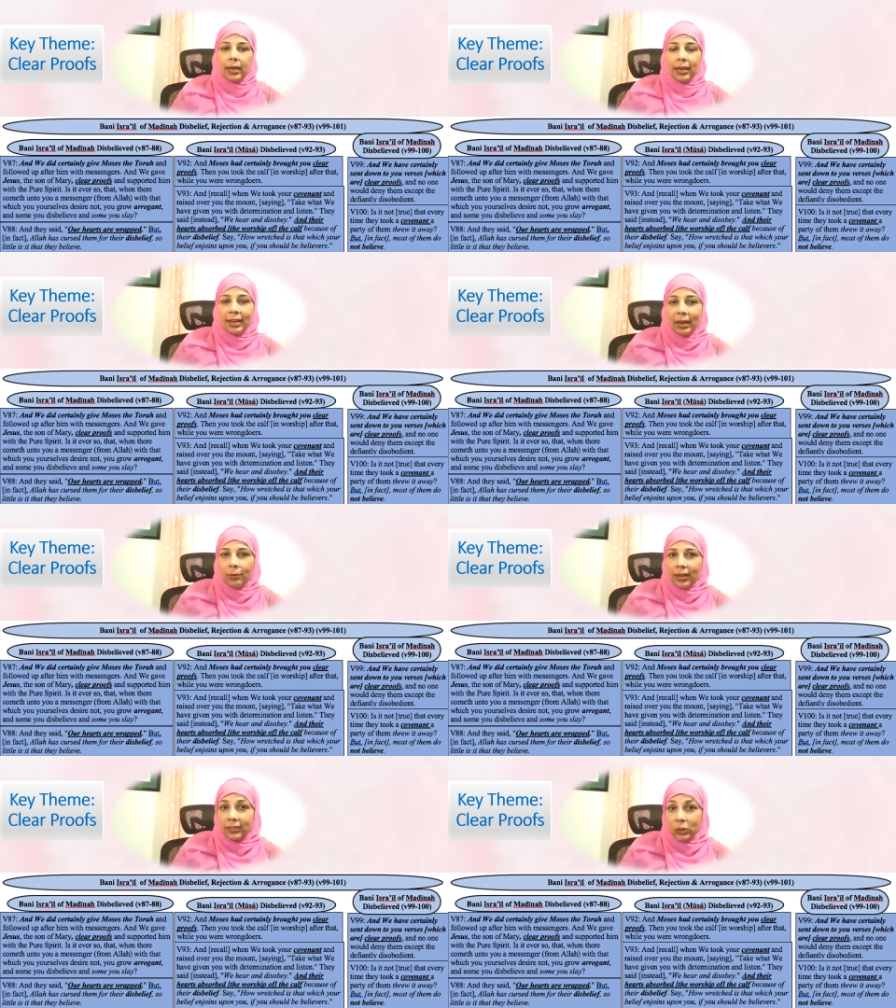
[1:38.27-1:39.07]
Now
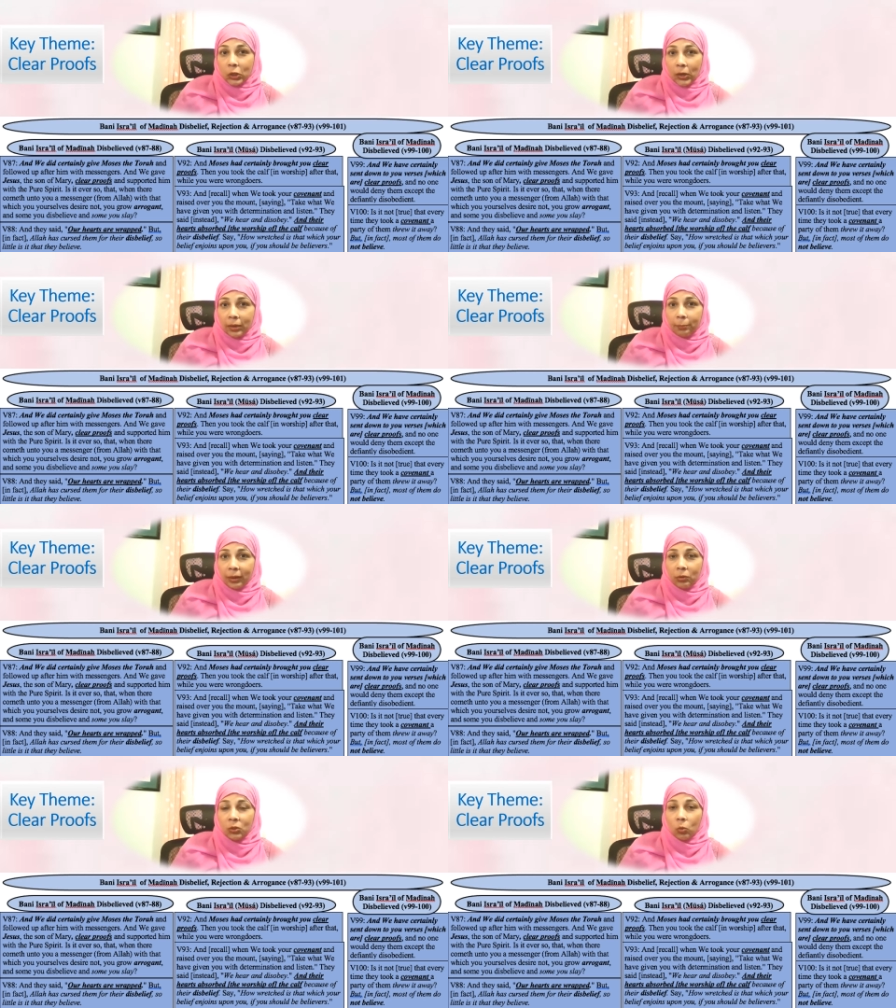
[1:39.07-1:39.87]
let's talk
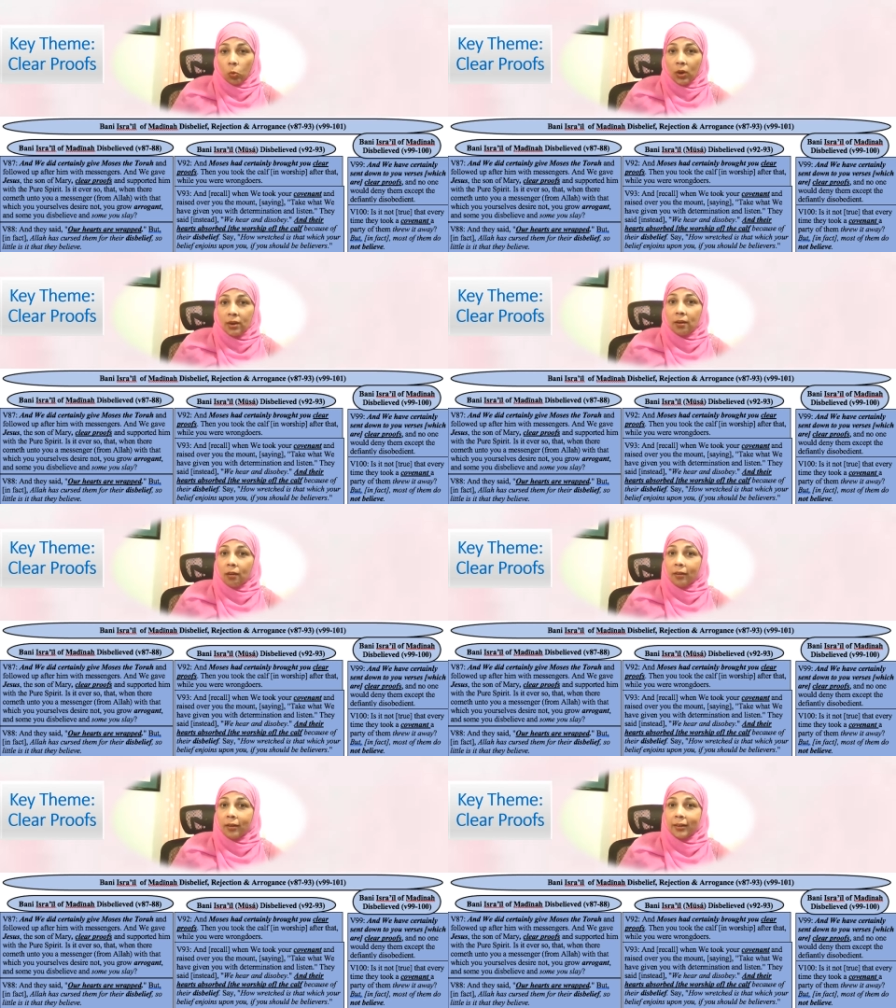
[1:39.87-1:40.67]
about what
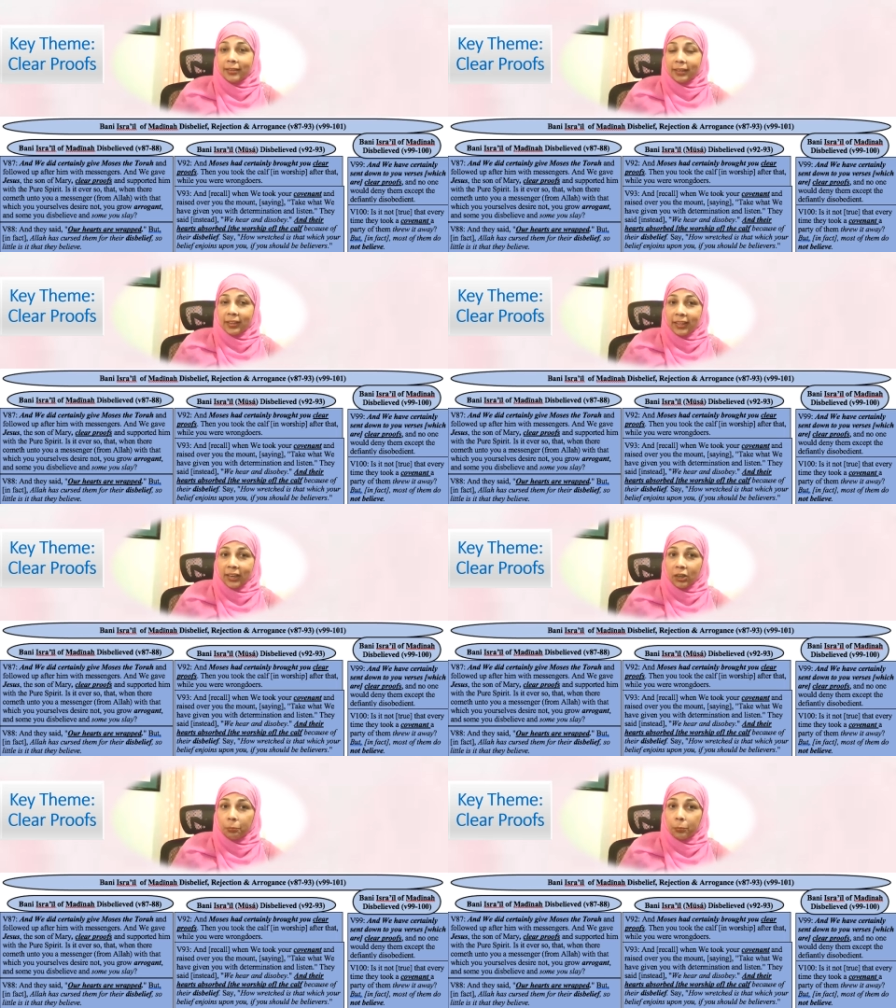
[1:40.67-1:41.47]
are the
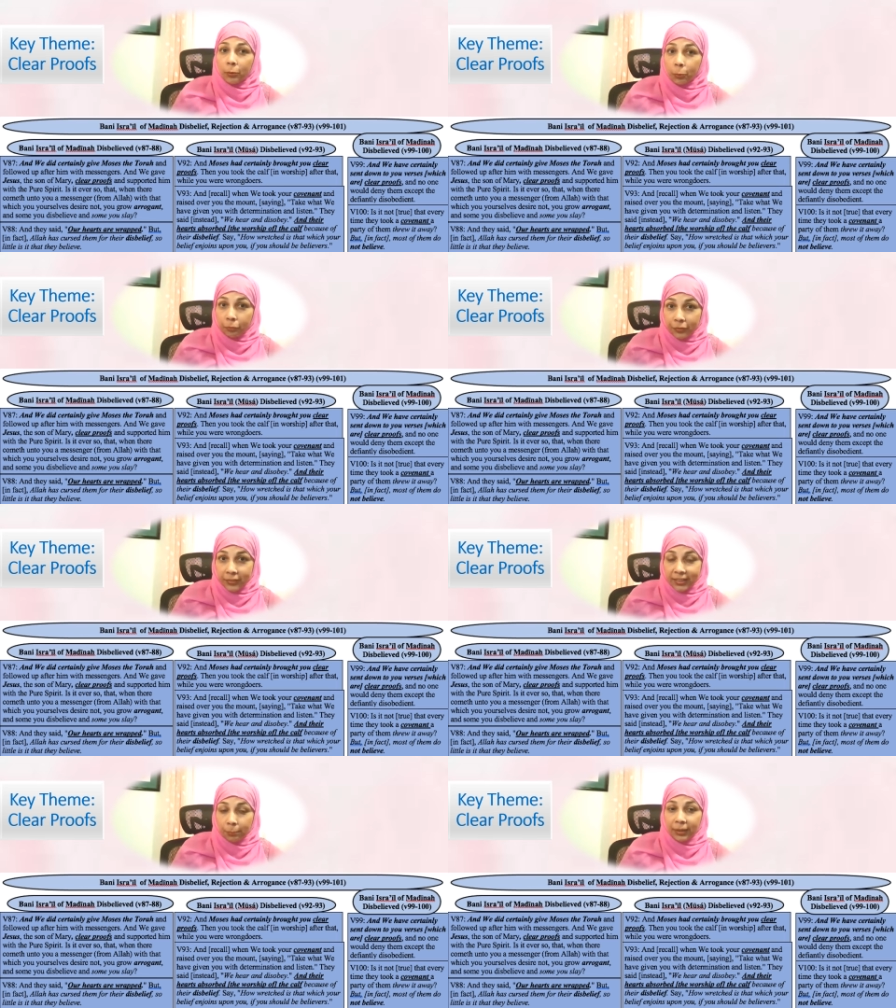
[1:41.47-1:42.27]
clear
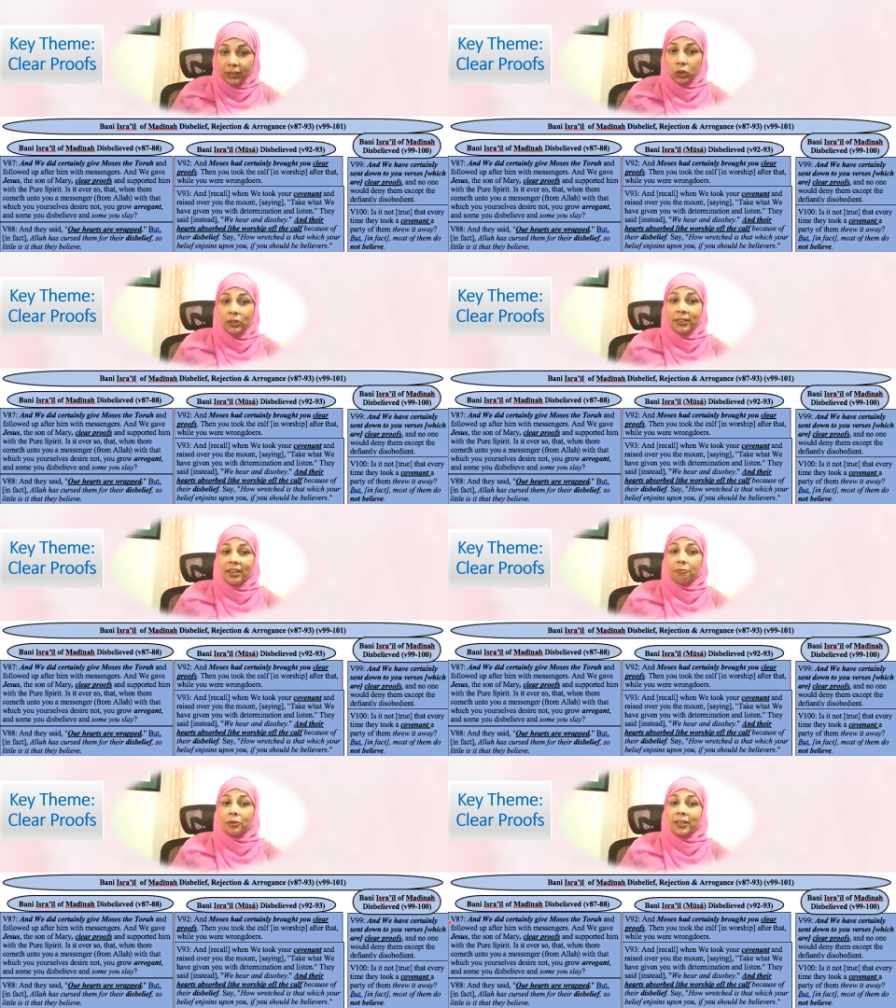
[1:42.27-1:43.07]
proofs mentioned
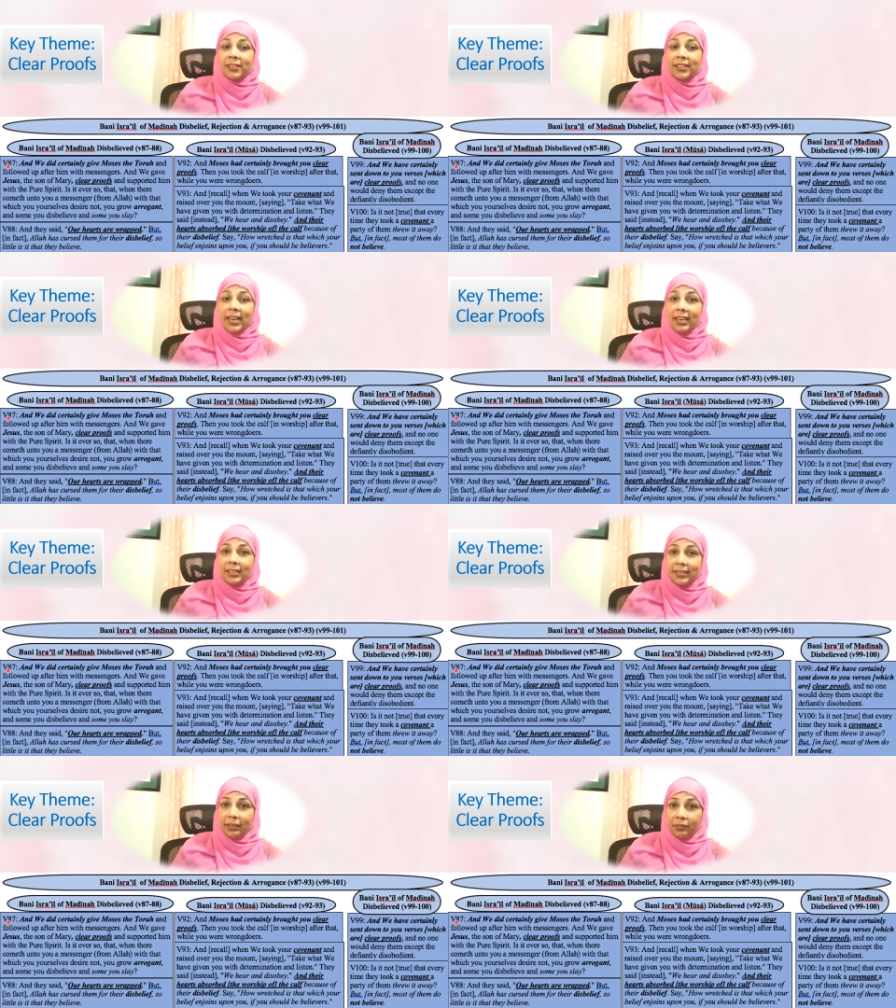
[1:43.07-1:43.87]
in verse
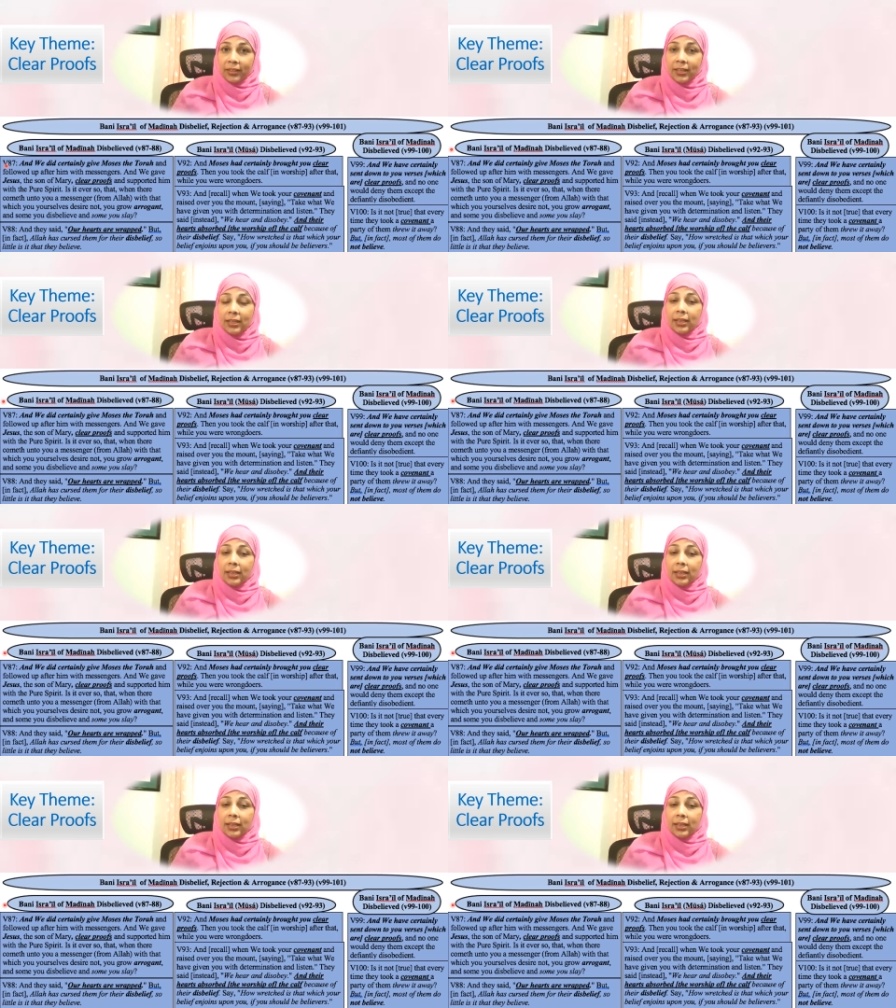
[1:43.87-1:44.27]
eighty-seven,